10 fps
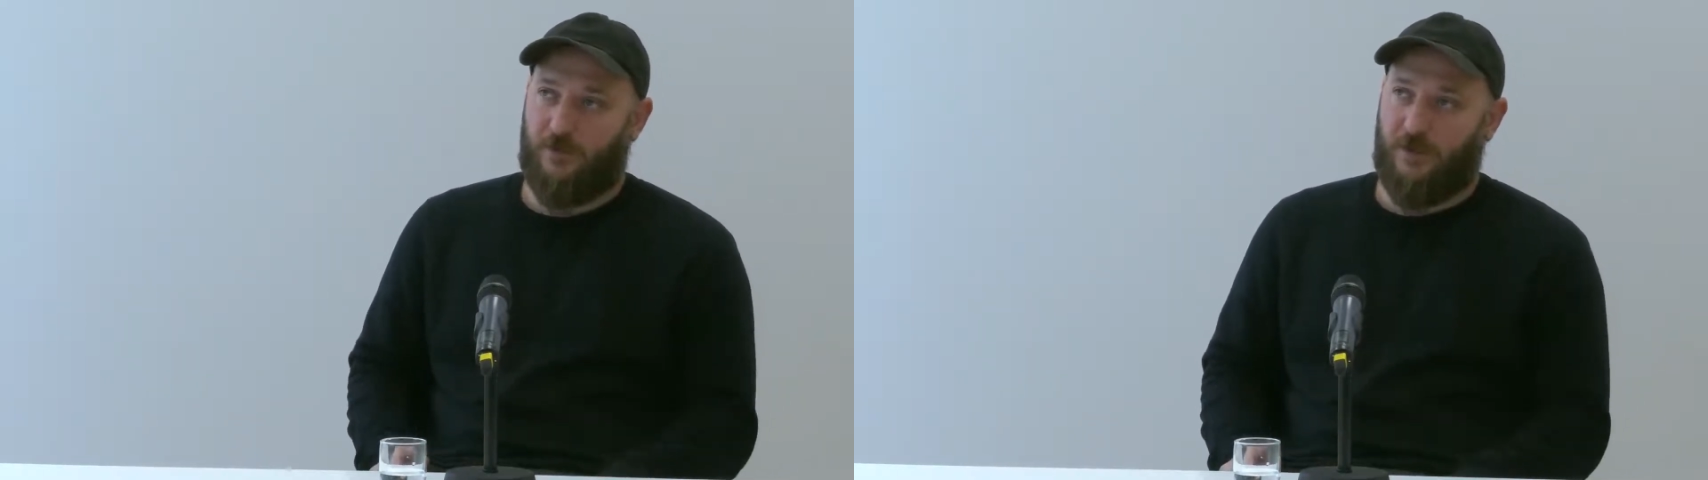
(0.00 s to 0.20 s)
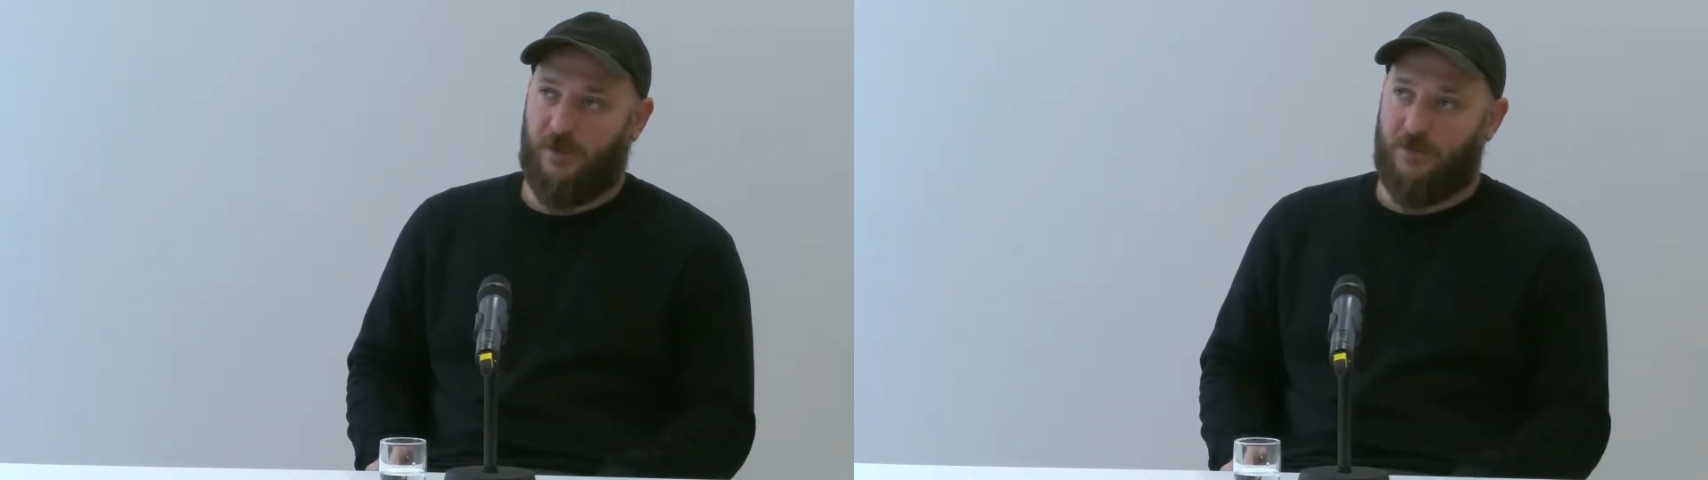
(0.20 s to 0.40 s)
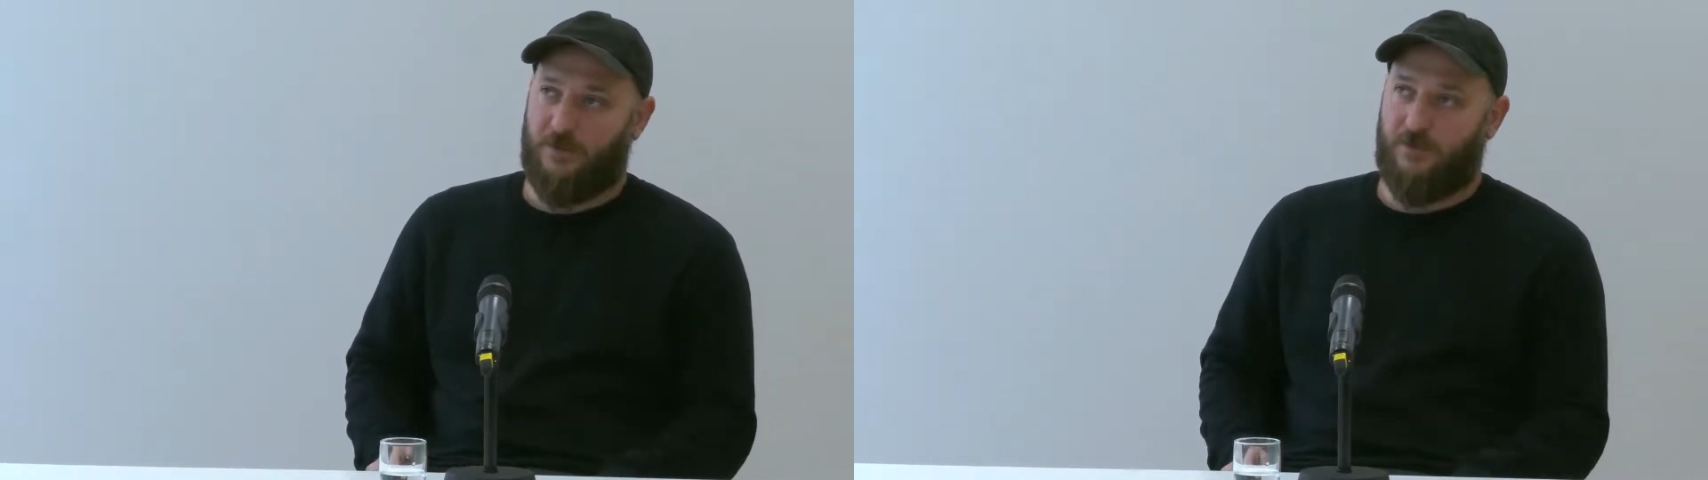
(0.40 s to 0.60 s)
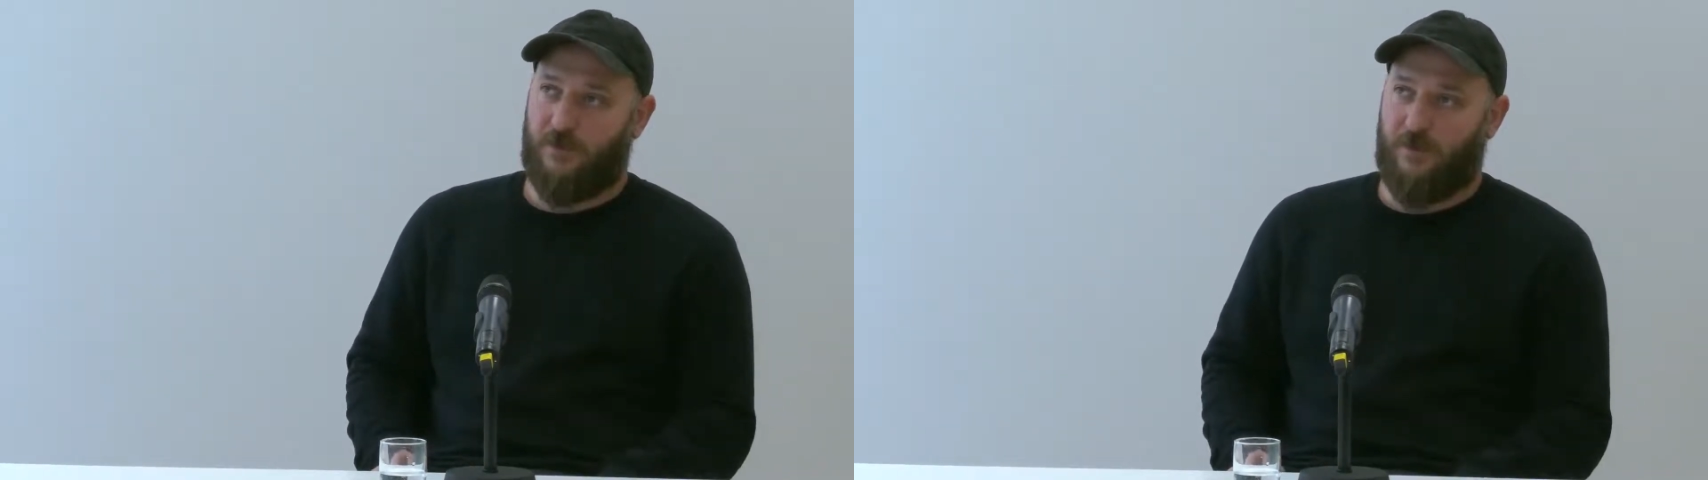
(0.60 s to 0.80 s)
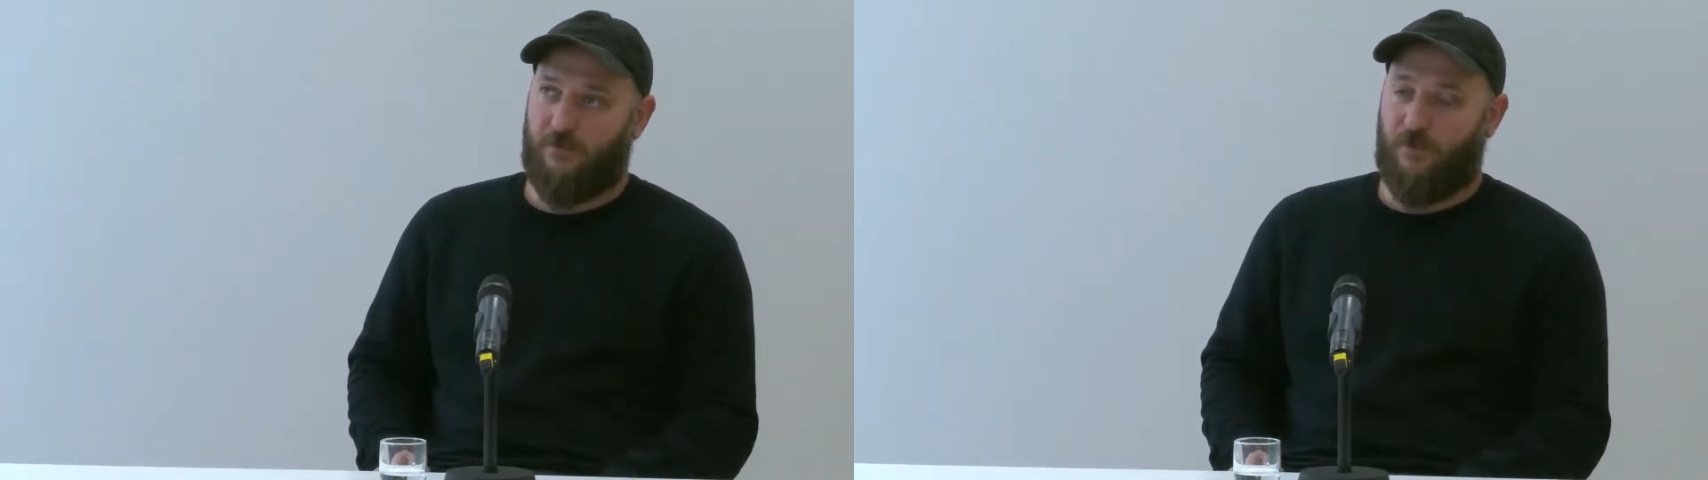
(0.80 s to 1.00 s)
the kids who
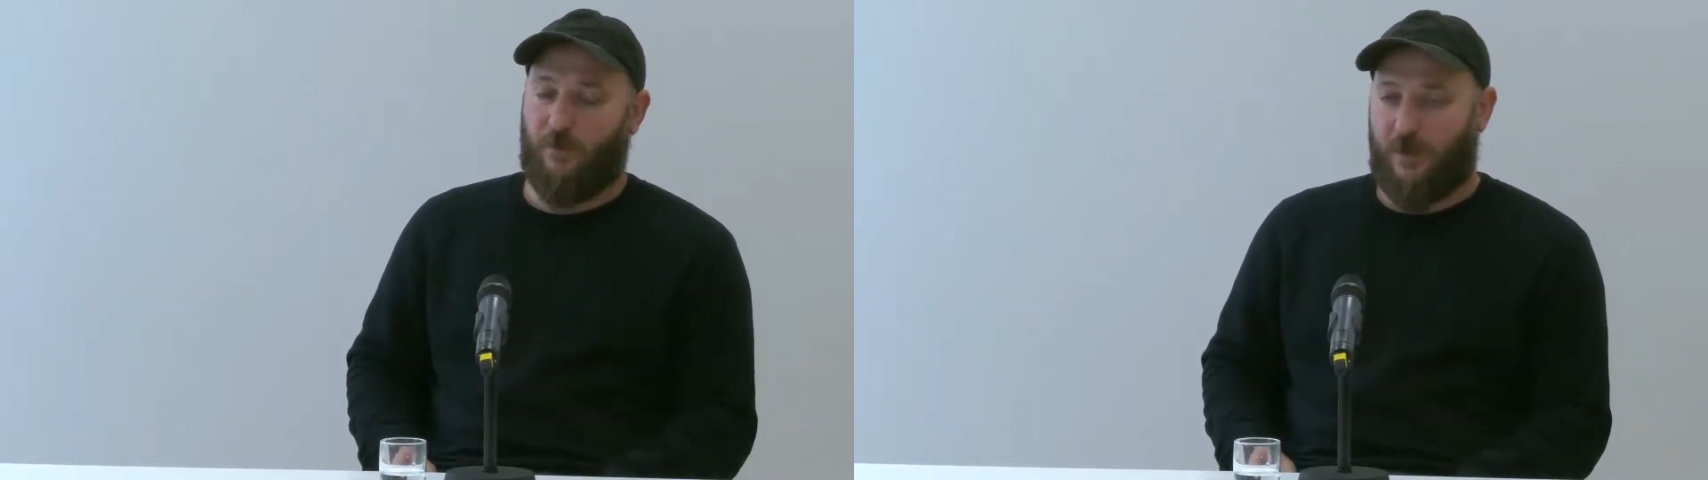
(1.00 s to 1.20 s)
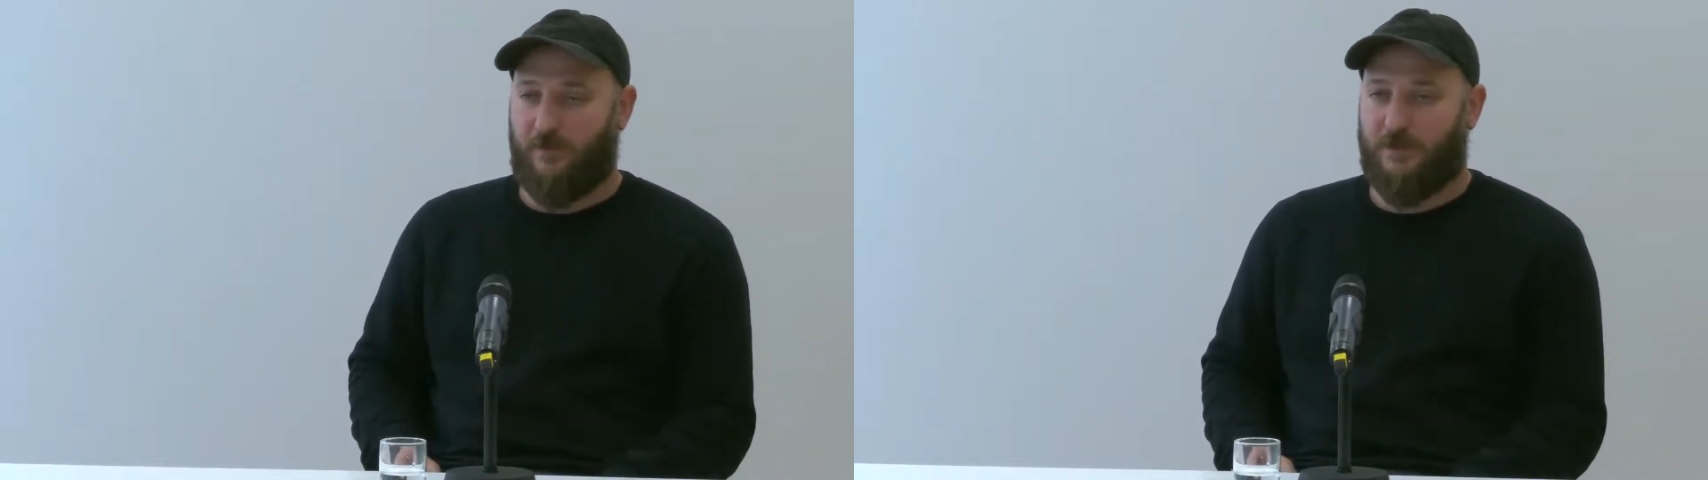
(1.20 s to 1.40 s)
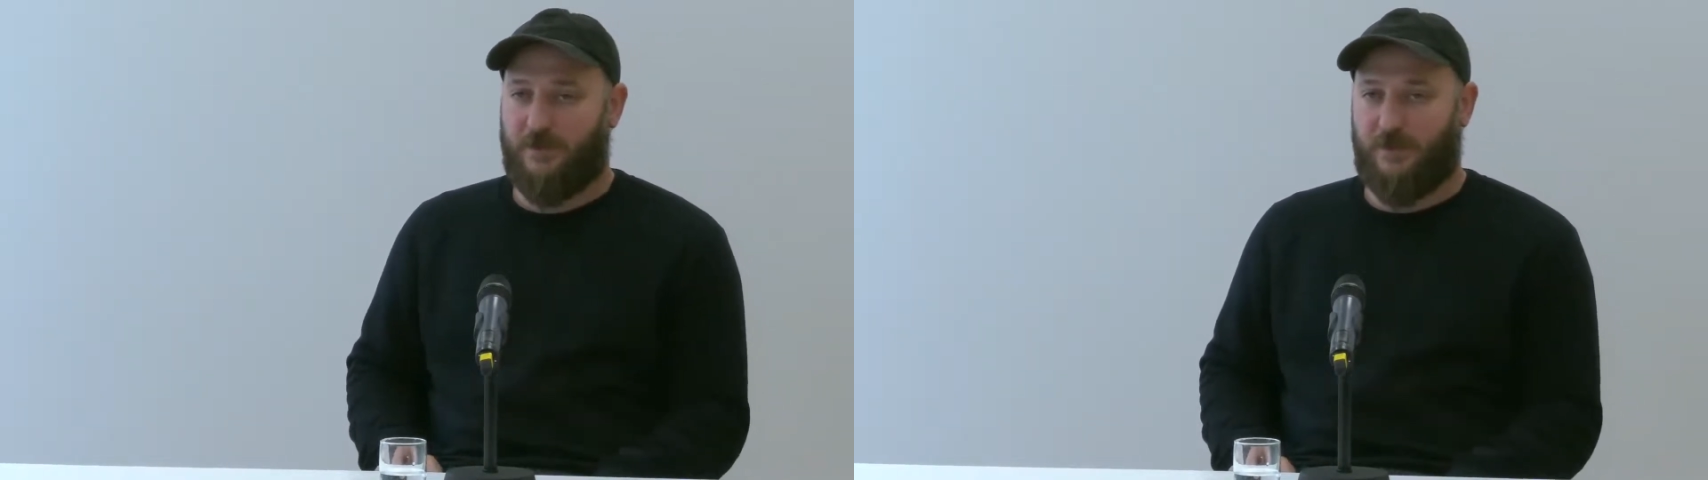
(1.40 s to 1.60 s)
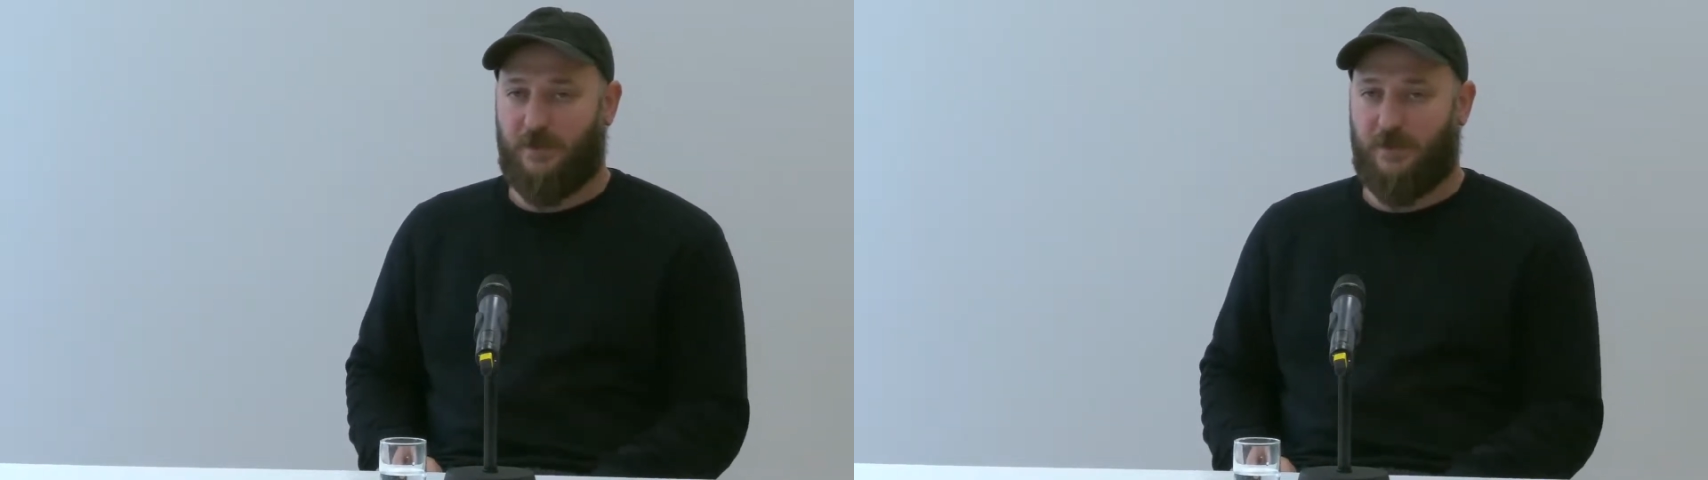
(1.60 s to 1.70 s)
have no parents,